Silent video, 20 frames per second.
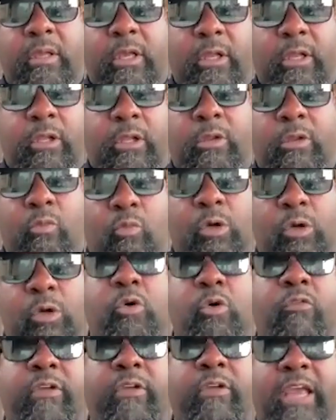And
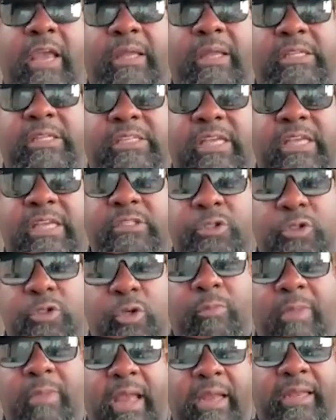once you overcame that challenge, you
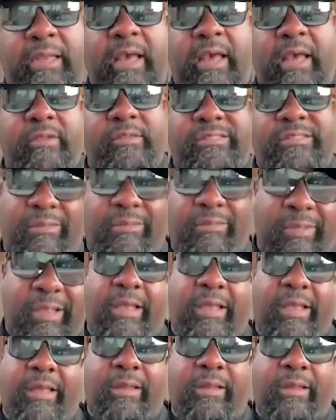look back now and you say,
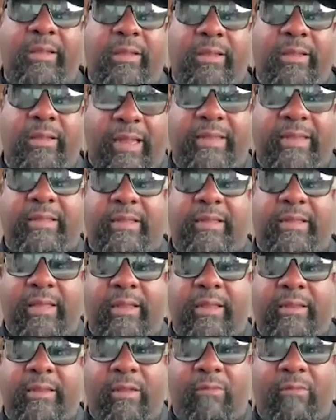"Man, I did
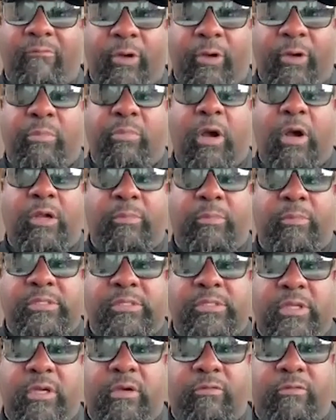that. I'm very proud of
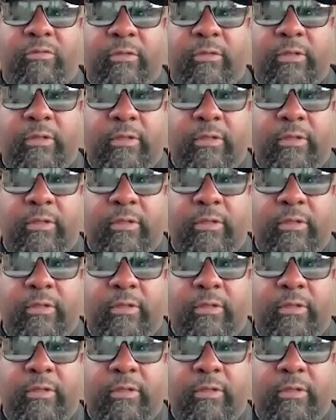myself."